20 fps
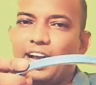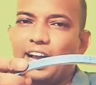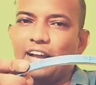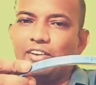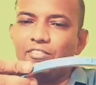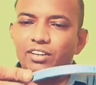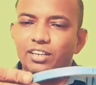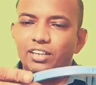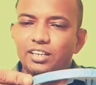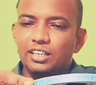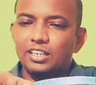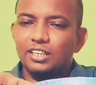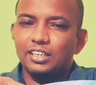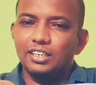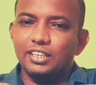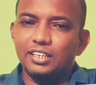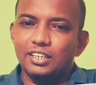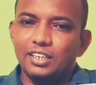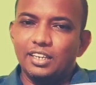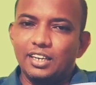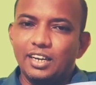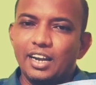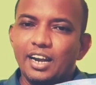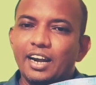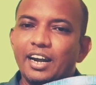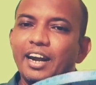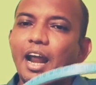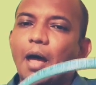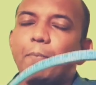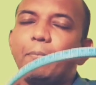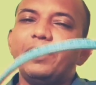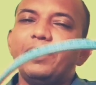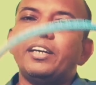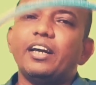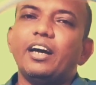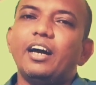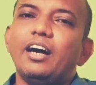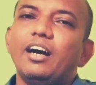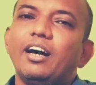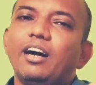I will wrap
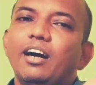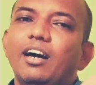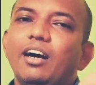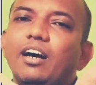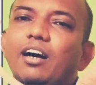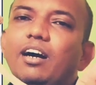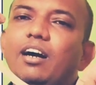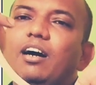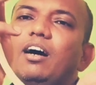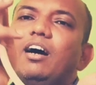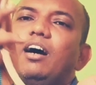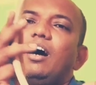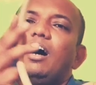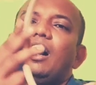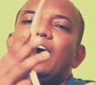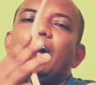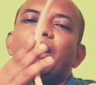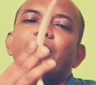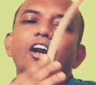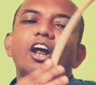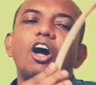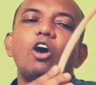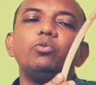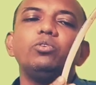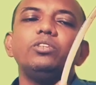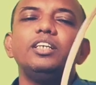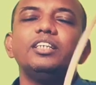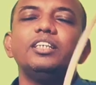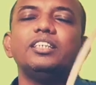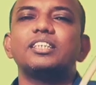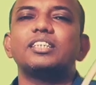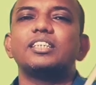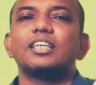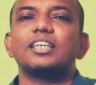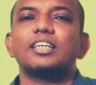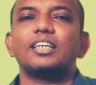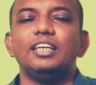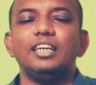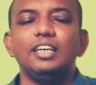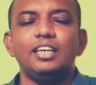it around this
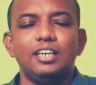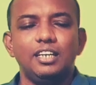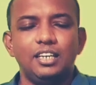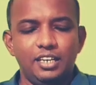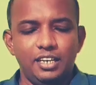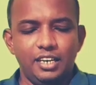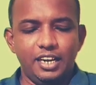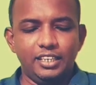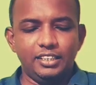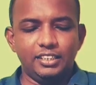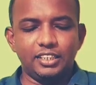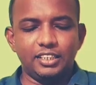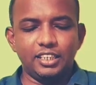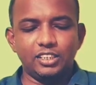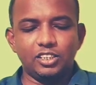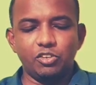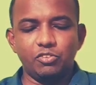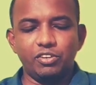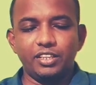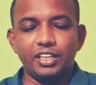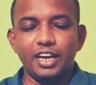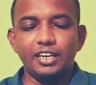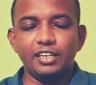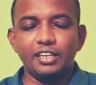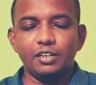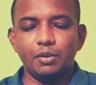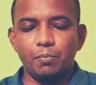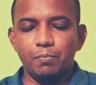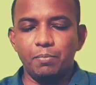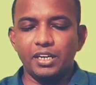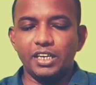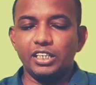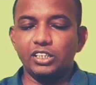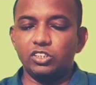circle in such a way that